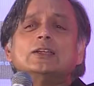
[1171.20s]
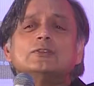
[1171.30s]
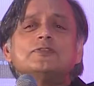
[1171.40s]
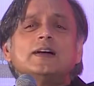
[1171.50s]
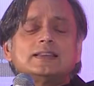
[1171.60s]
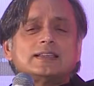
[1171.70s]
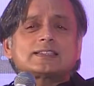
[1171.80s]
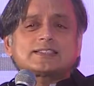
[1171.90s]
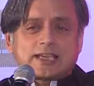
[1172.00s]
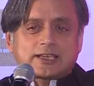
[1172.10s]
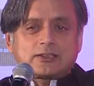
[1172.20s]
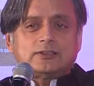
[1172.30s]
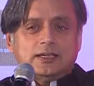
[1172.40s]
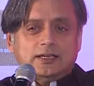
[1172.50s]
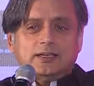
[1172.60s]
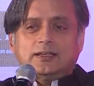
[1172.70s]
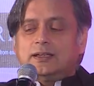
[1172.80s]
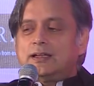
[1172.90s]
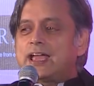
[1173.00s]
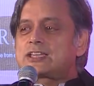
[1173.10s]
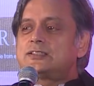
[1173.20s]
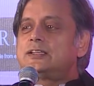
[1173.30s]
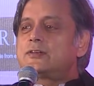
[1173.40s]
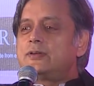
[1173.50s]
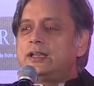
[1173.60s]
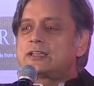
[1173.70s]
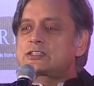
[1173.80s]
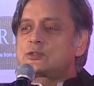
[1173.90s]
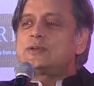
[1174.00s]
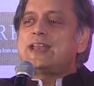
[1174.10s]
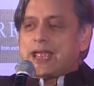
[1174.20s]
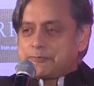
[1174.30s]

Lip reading: you'll find that secular actually relates to an